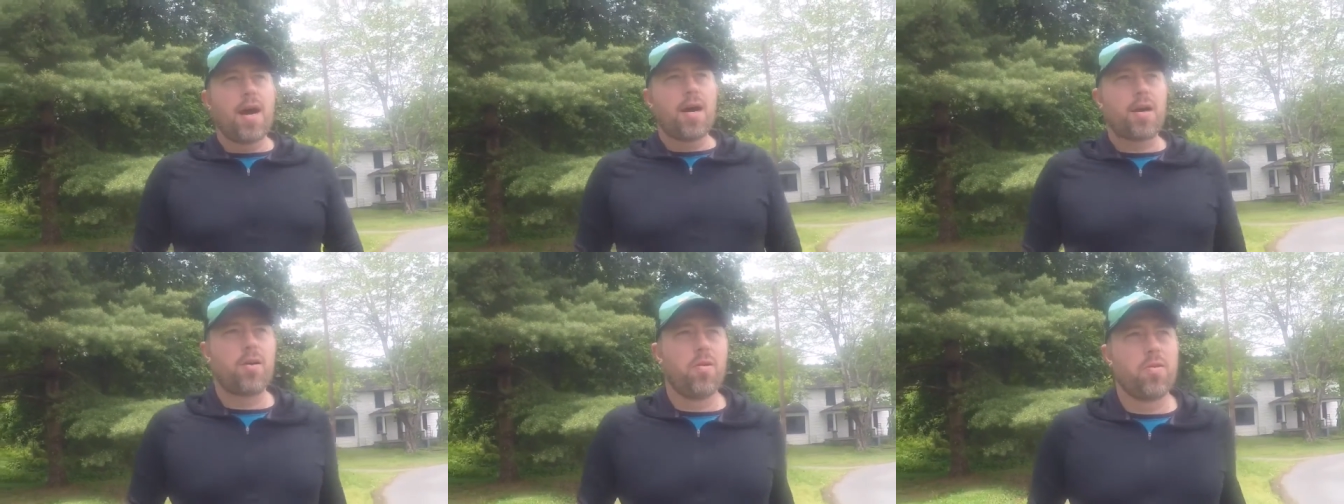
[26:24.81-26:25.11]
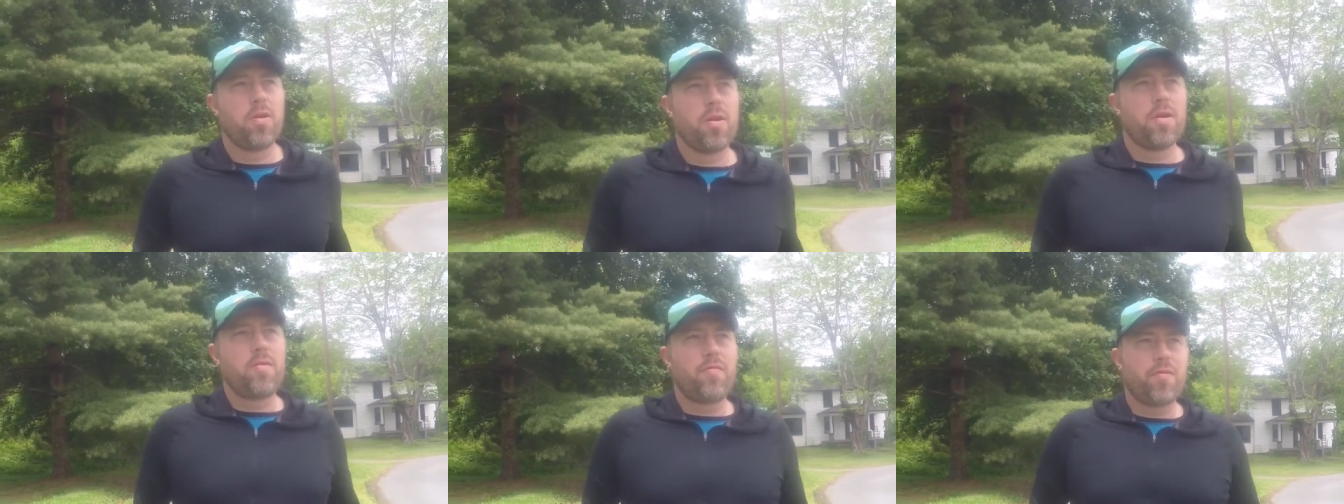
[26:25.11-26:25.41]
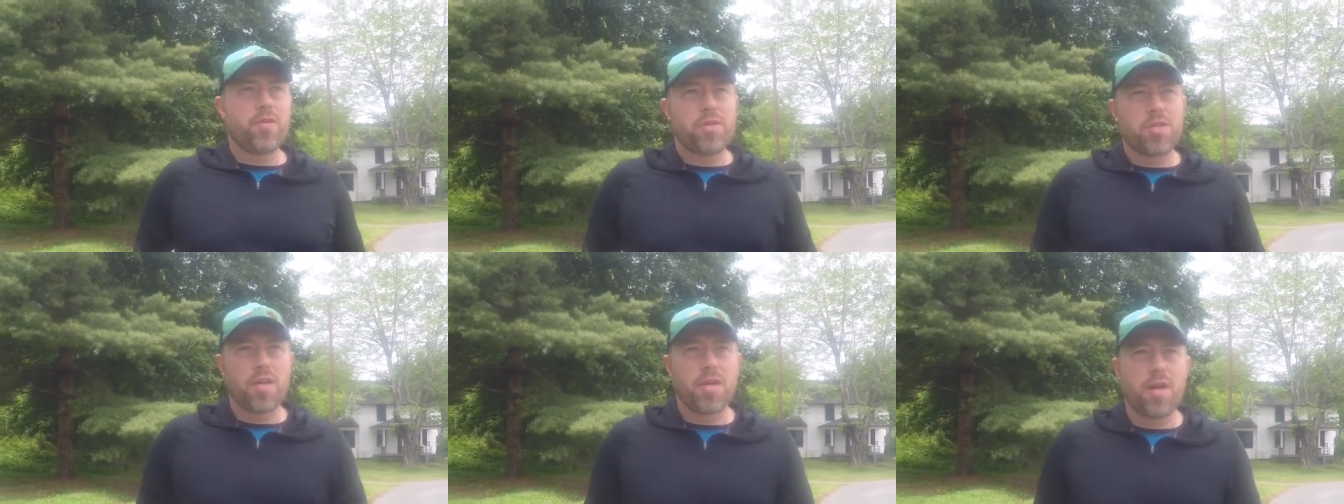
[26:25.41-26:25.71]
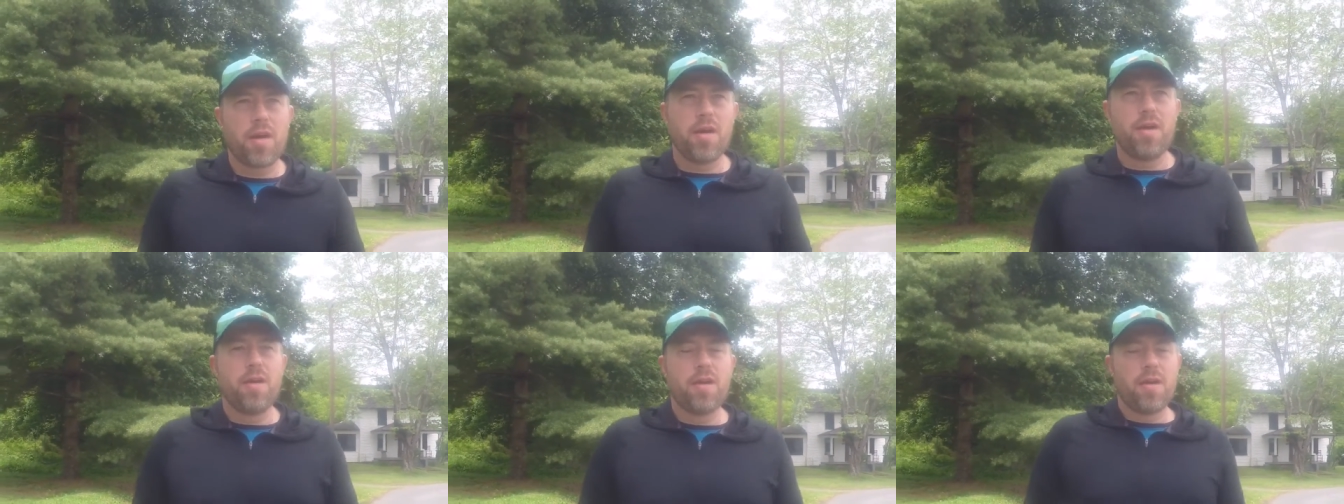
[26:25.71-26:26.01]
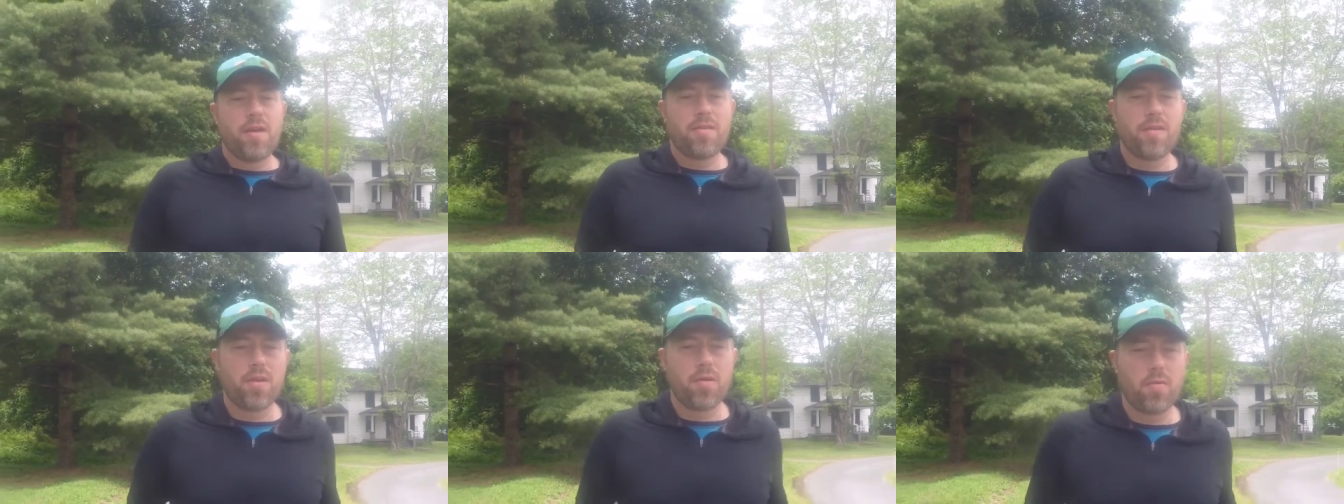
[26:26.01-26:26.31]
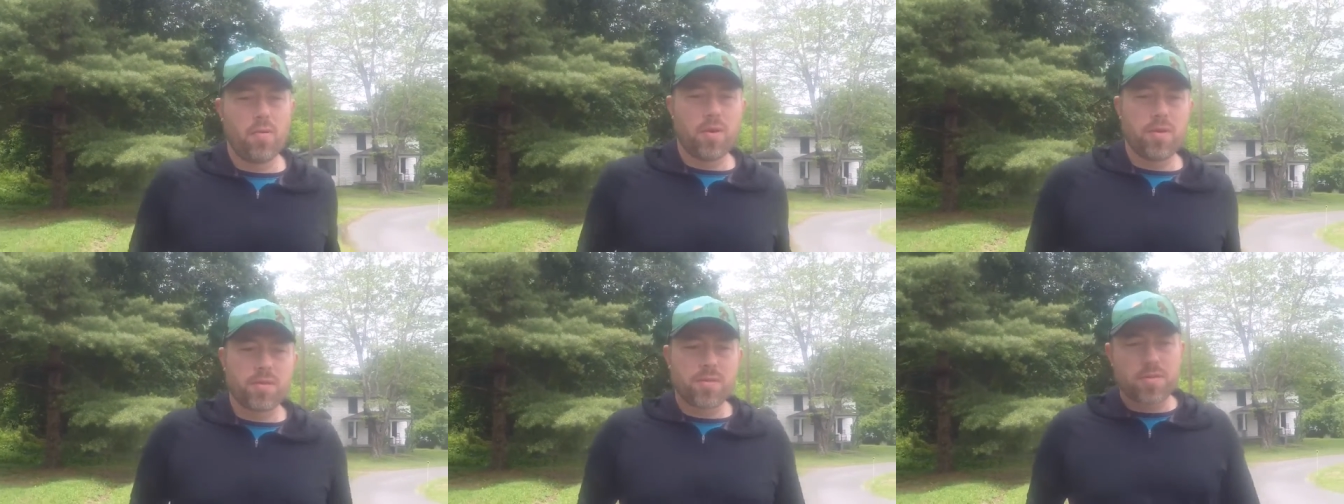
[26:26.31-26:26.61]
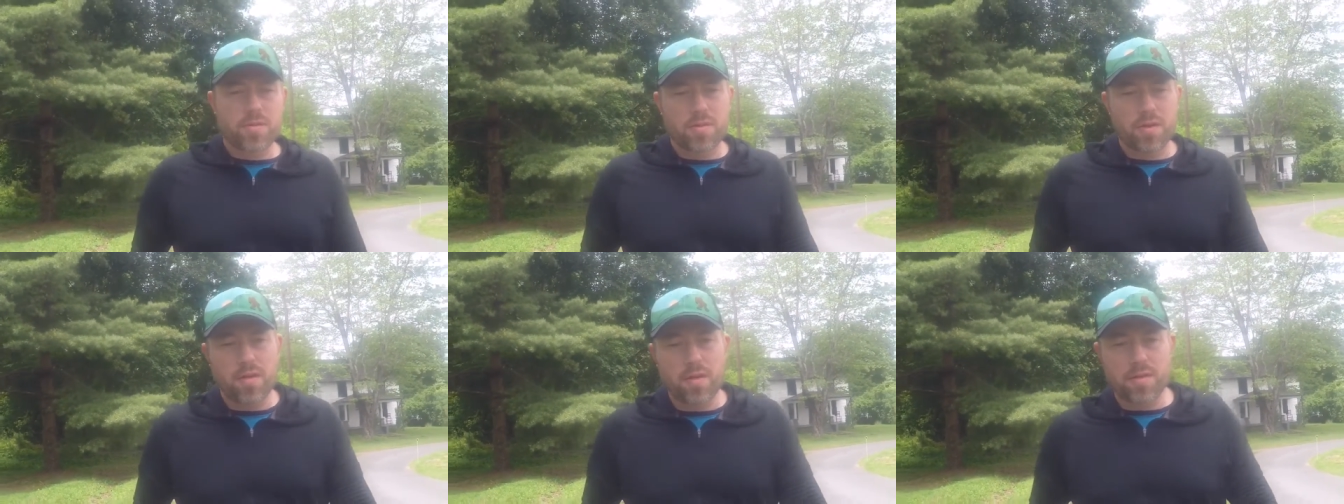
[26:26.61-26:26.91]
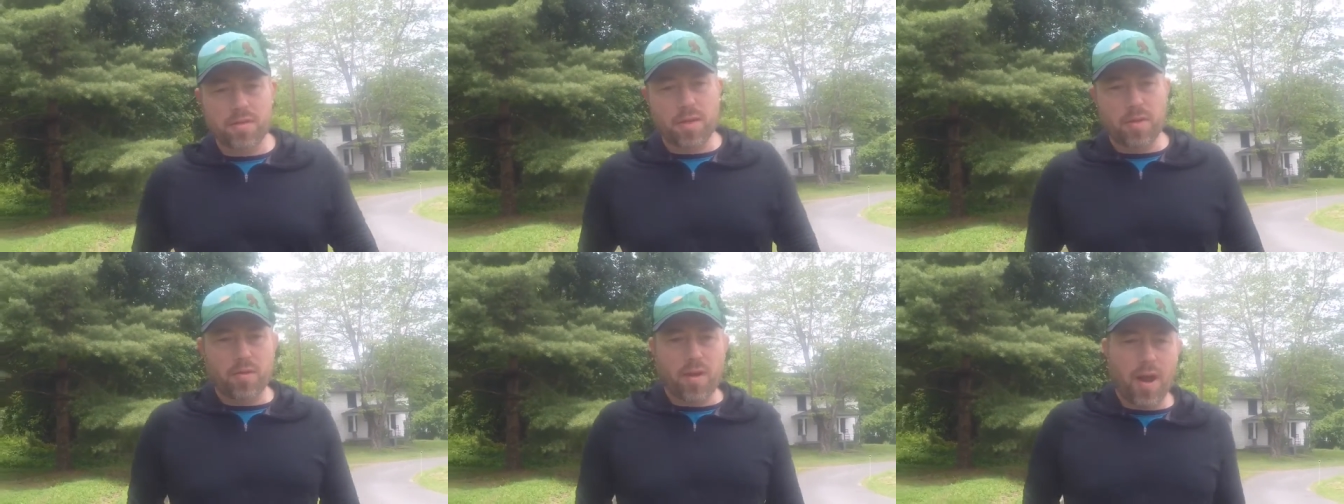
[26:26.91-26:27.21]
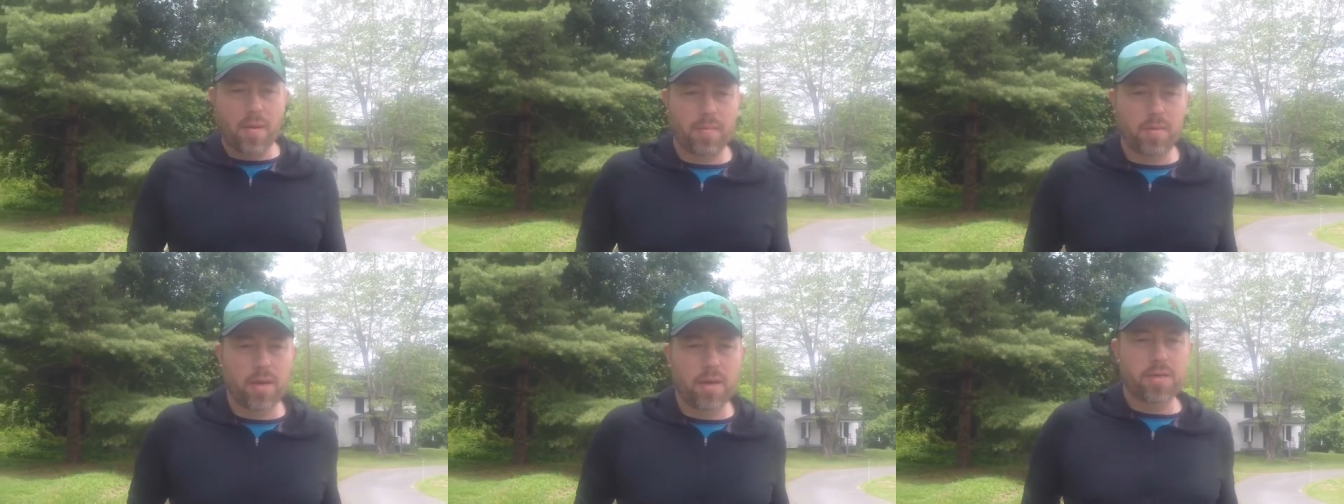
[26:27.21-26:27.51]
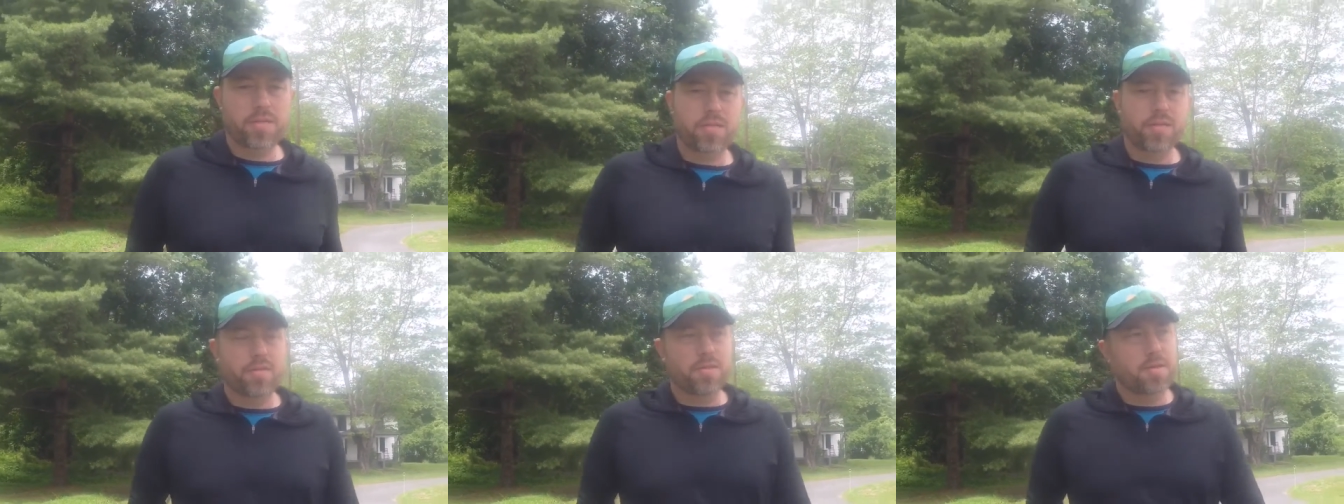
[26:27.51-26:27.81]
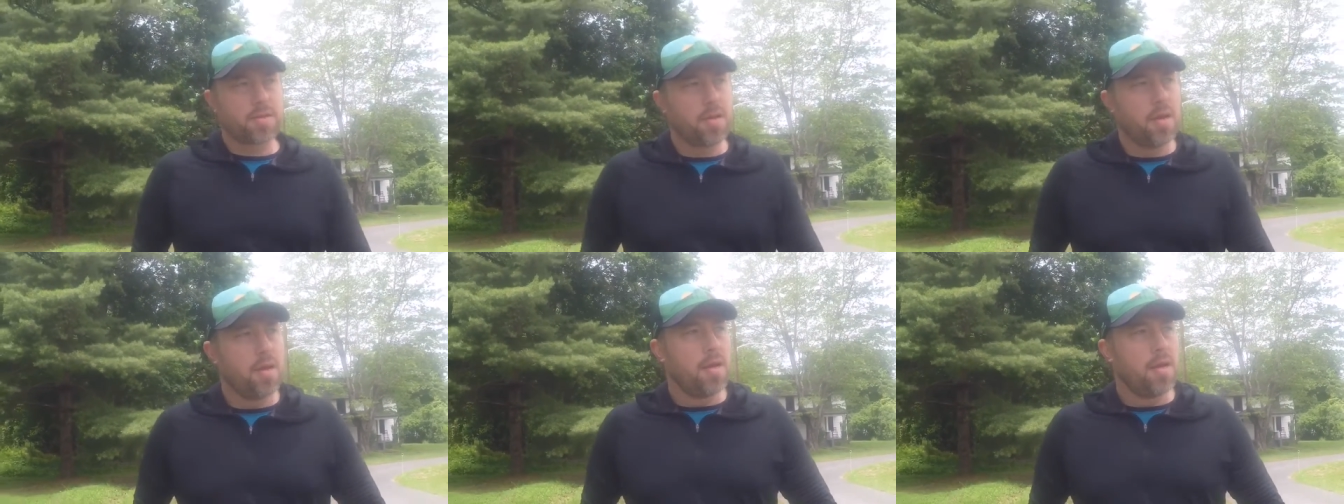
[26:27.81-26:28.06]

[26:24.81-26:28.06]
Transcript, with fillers: going into Virginia, than it was in the Southern Appalachians.